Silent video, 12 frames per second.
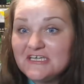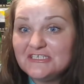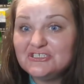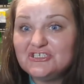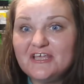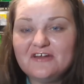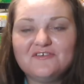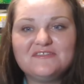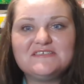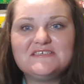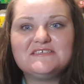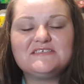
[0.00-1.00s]
hunting channel.
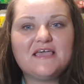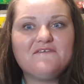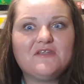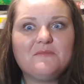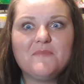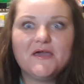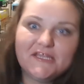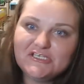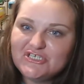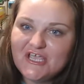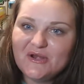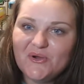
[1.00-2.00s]
This is saving money
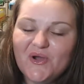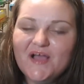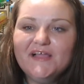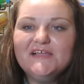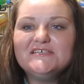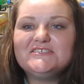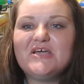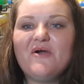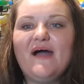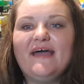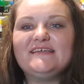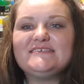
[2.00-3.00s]
channel. So
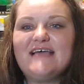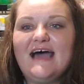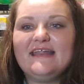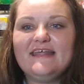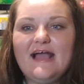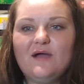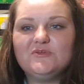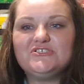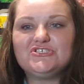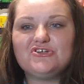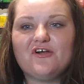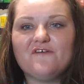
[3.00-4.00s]
I decided I would
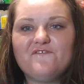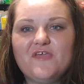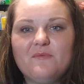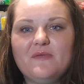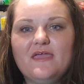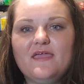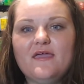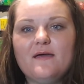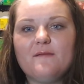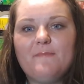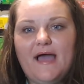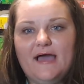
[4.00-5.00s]
start filming
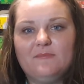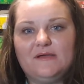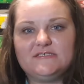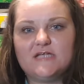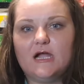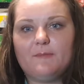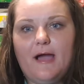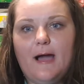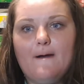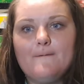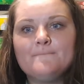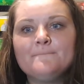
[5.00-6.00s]
behind my
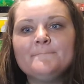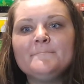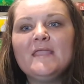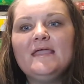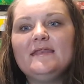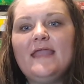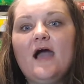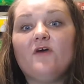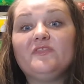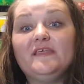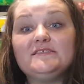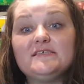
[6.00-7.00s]
stockpile. Now,
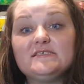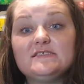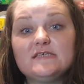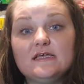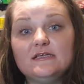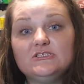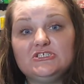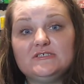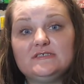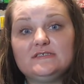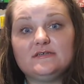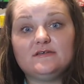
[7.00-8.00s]
this is
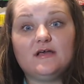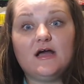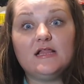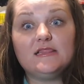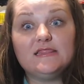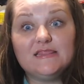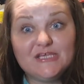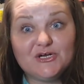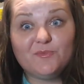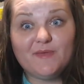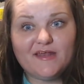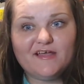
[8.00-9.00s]
just a
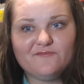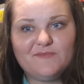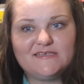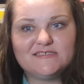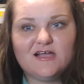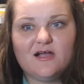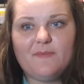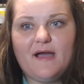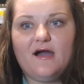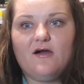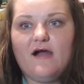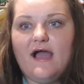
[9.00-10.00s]
little bit of my
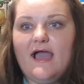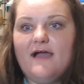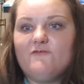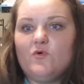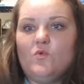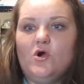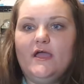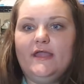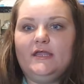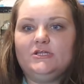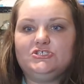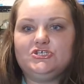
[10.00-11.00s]
stockpile. I have
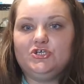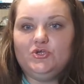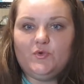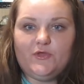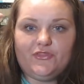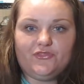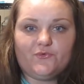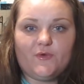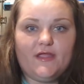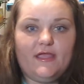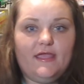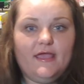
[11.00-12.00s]
one, two,
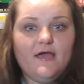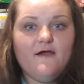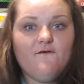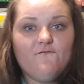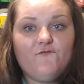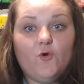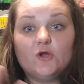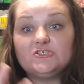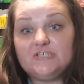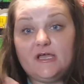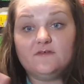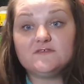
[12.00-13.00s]
three, four
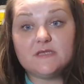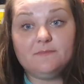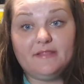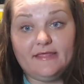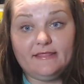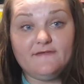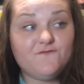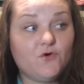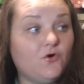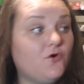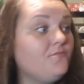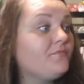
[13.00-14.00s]
shelves completely
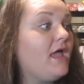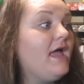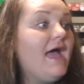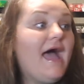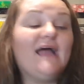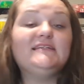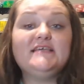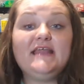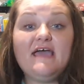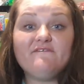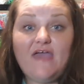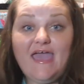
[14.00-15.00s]
full I did
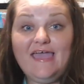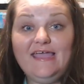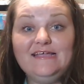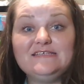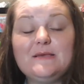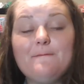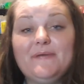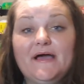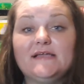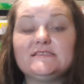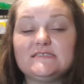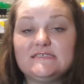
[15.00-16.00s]
have eight,
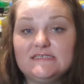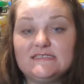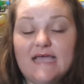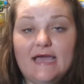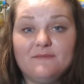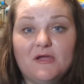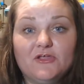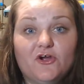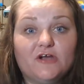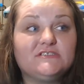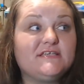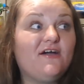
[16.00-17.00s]
but since I had my
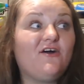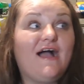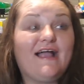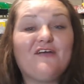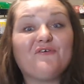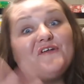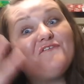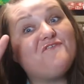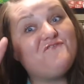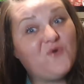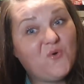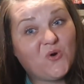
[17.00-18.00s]
yard sale, I got rid of
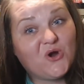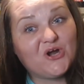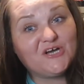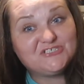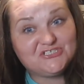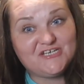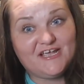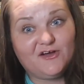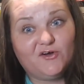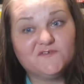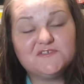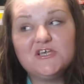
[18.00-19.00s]
four
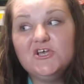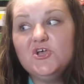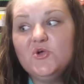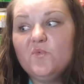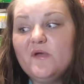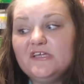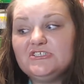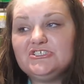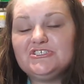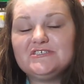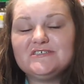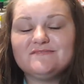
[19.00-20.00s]
shelves,
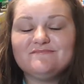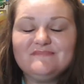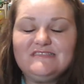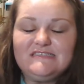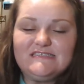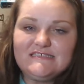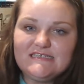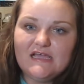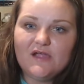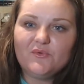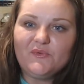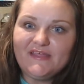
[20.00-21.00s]
which
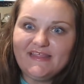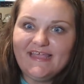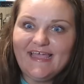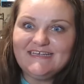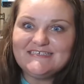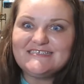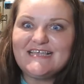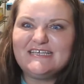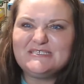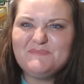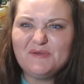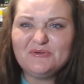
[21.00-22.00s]
really hate to say
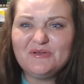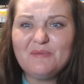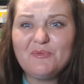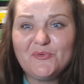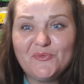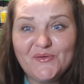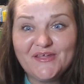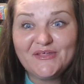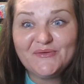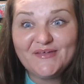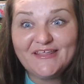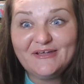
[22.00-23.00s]
it's building up
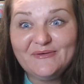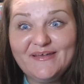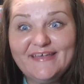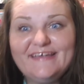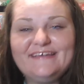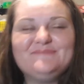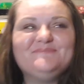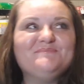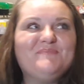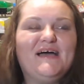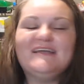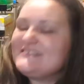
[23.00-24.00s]
really, really quick.
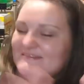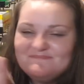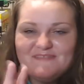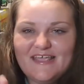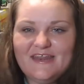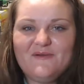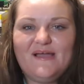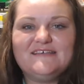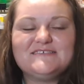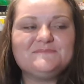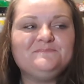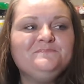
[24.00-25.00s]
But
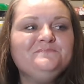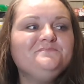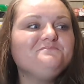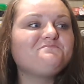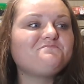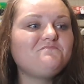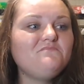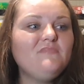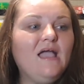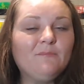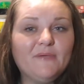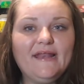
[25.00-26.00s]
anyways,
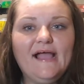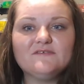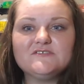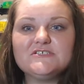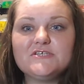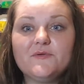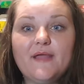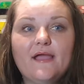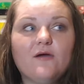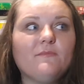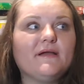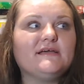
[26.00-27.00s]
I'm going to have to slow
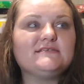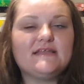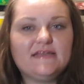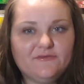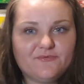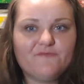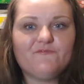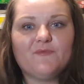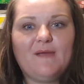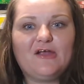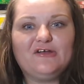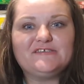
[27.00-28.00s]
down because I need room for
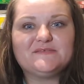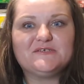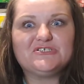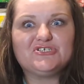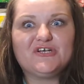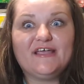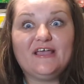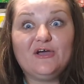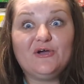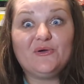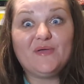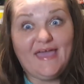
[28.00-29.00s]
my Christmas tree,
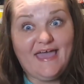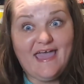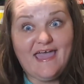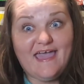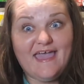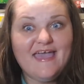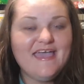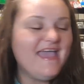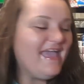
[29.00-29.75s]
okay?